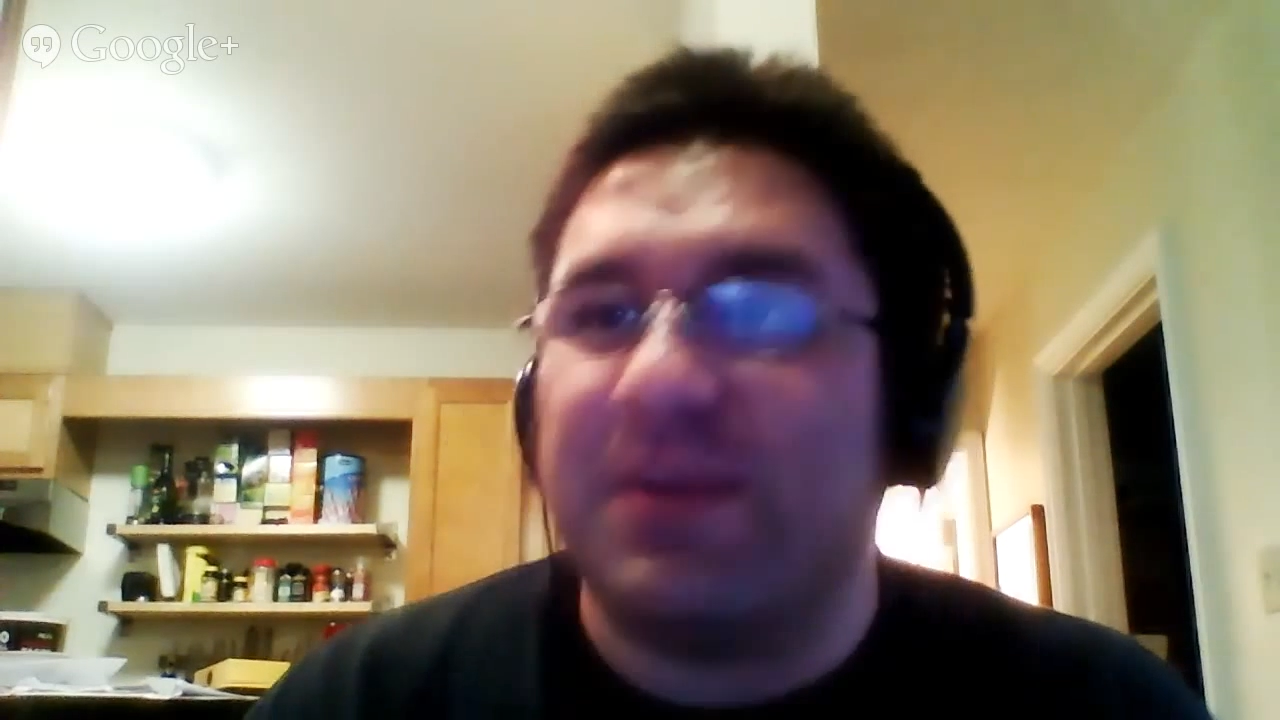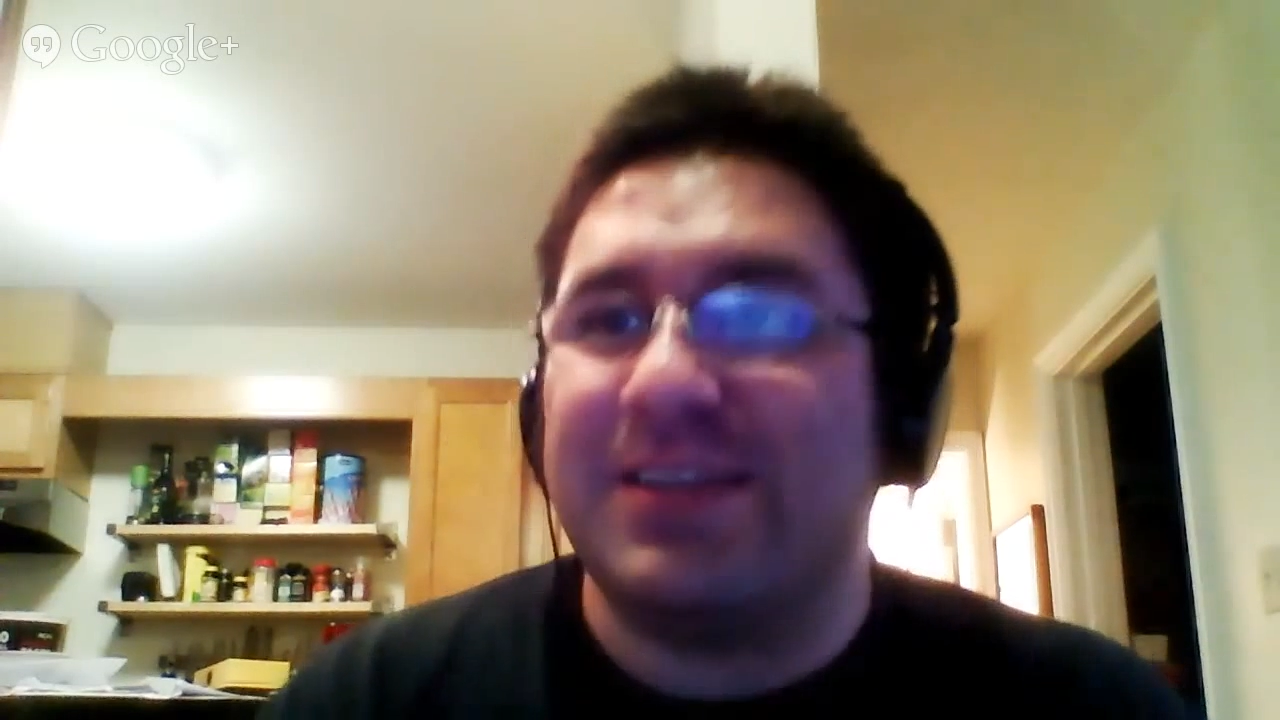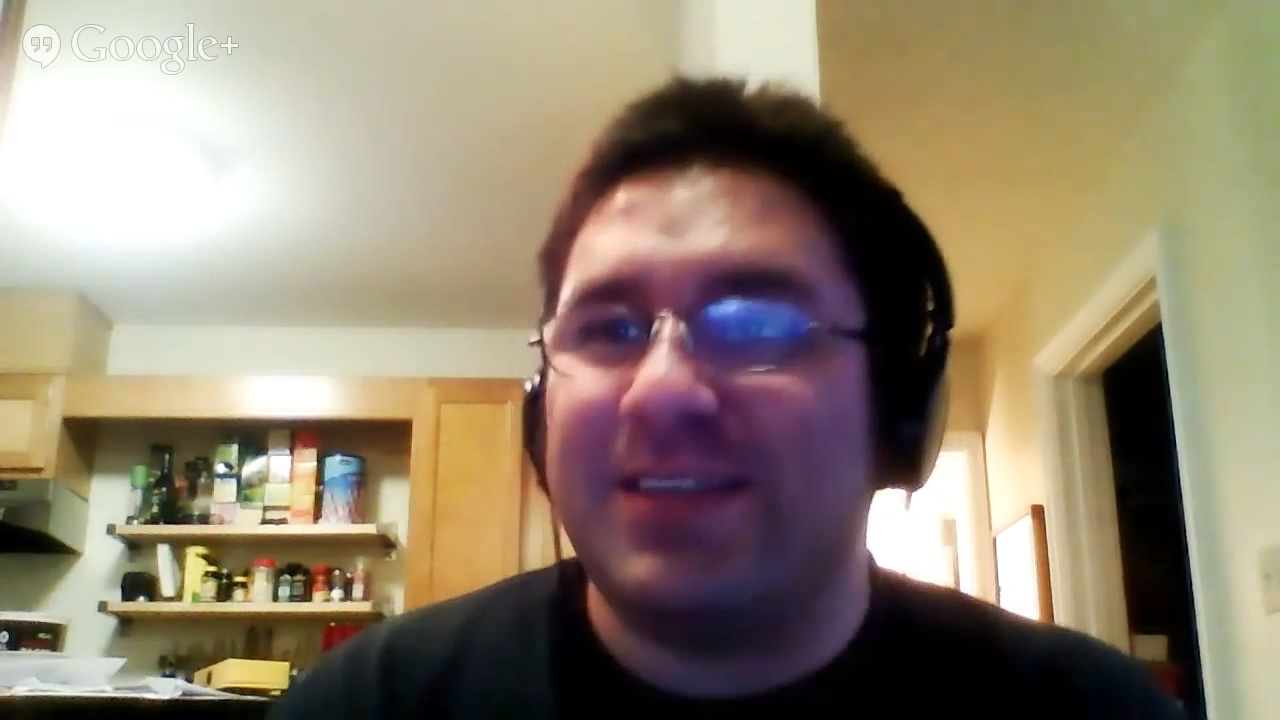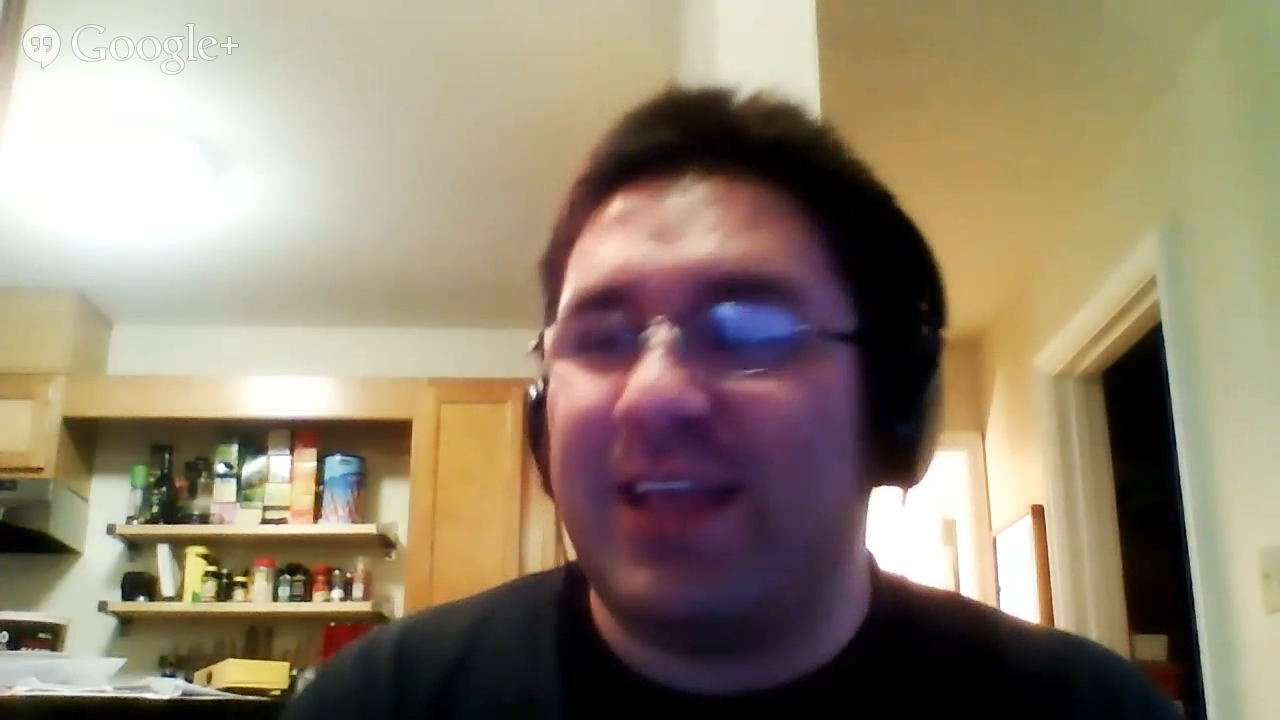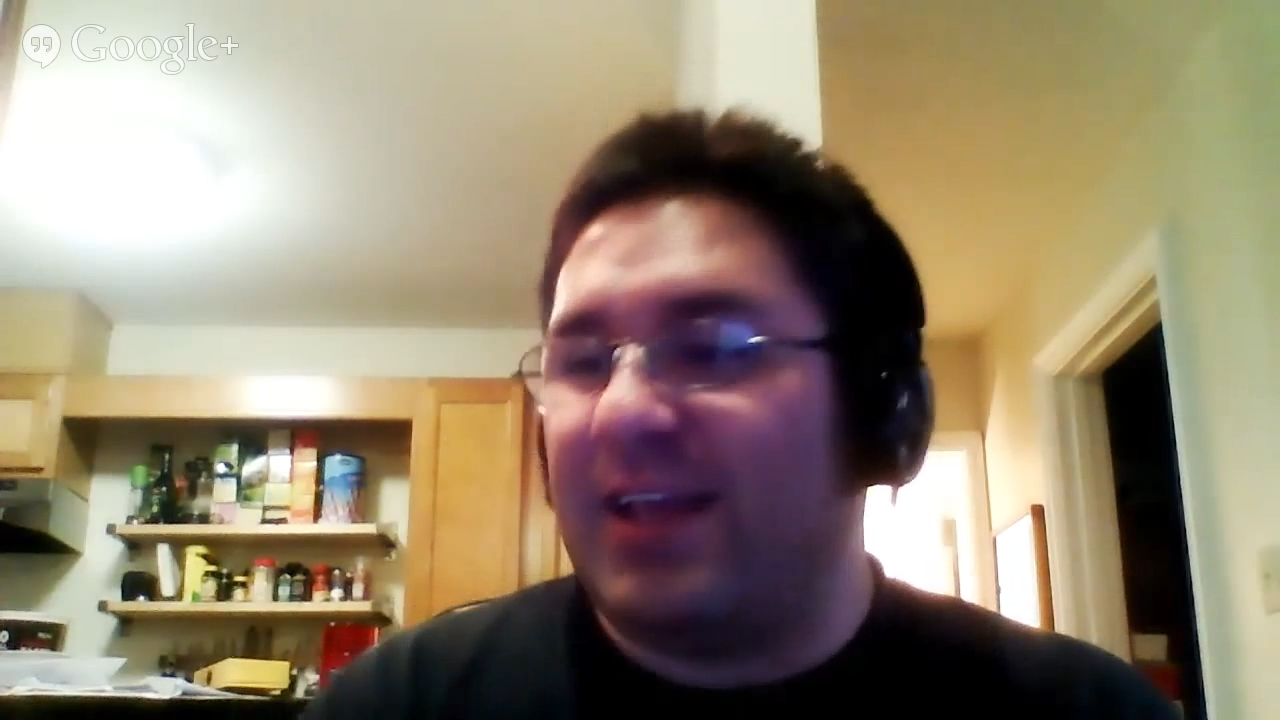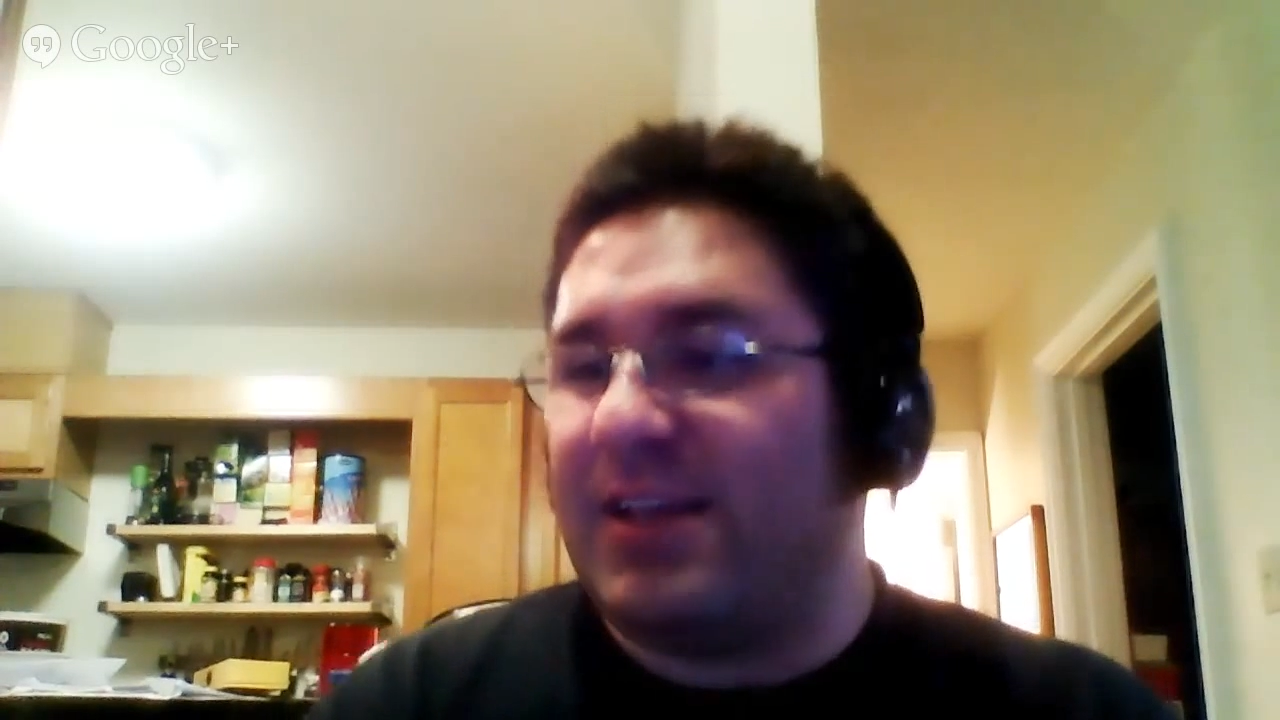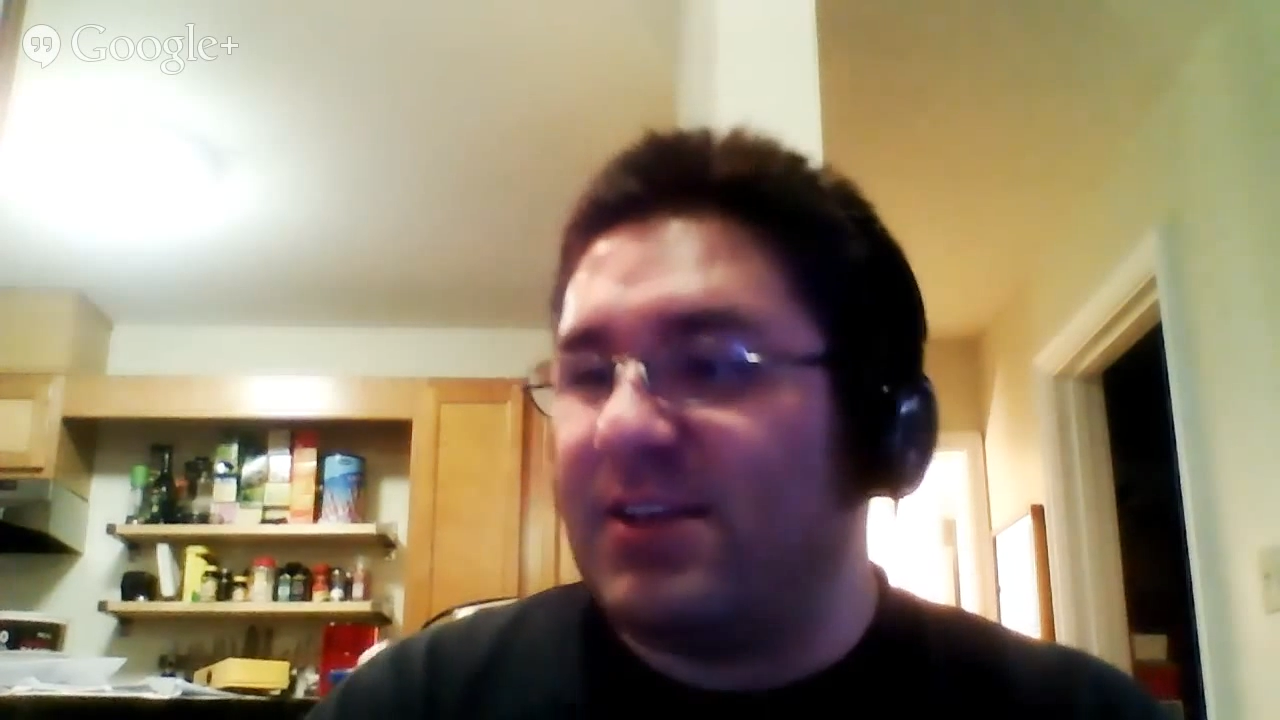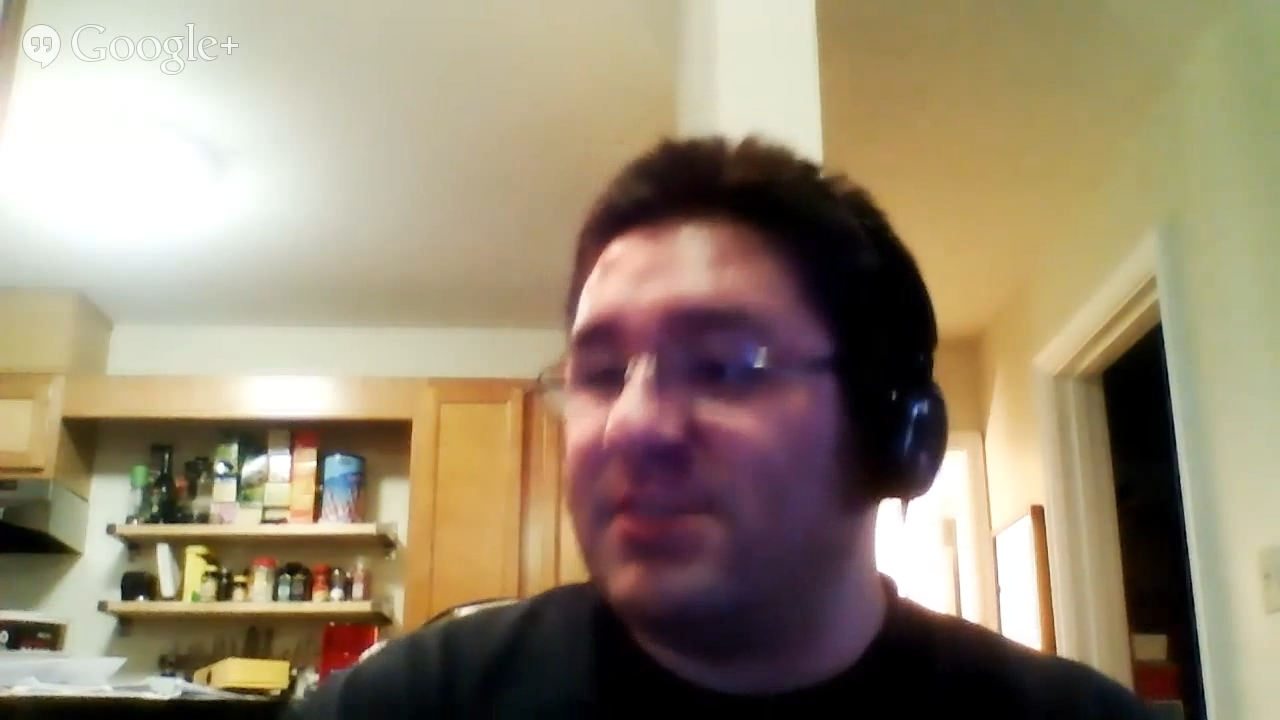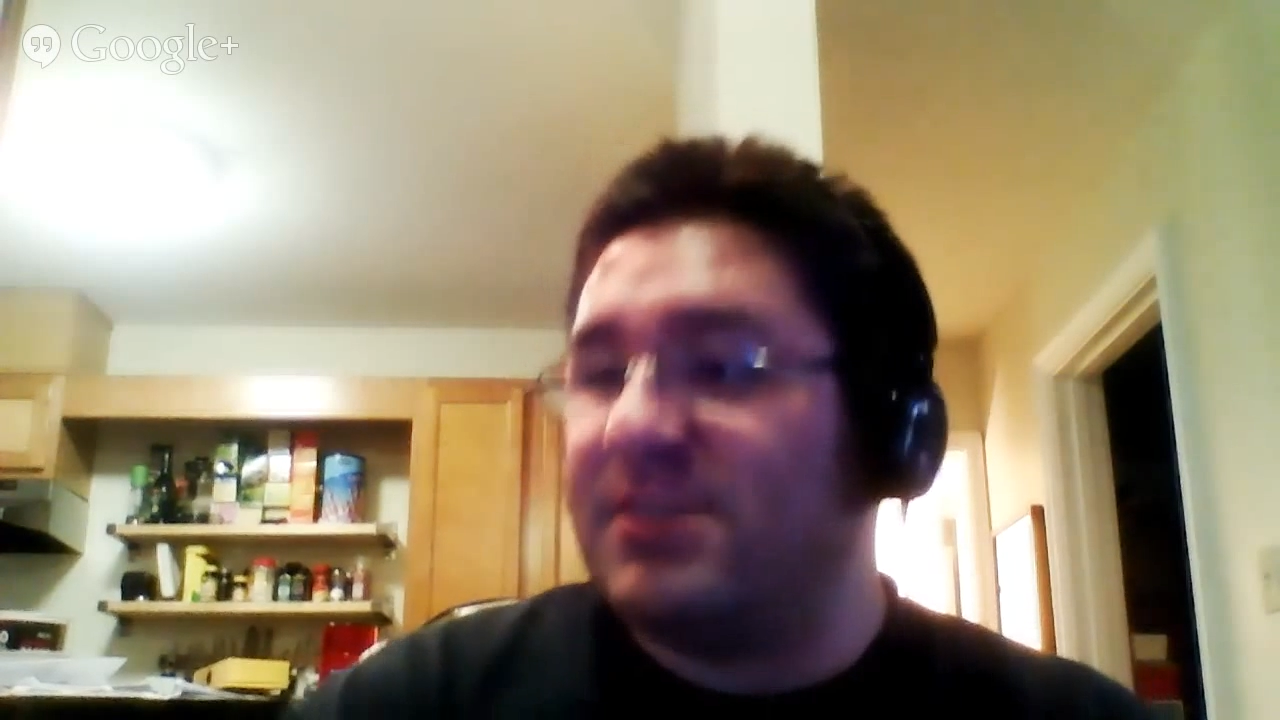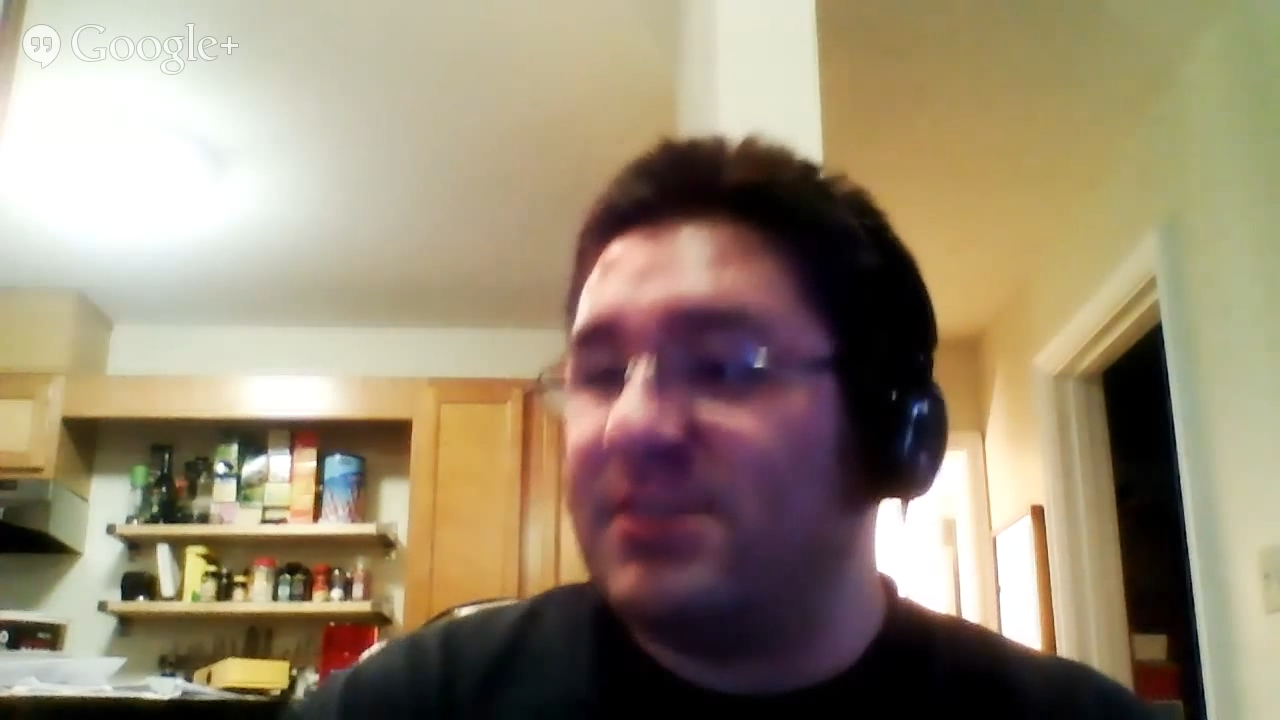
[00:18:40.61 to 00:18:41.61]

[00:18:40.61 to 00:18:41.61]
these things.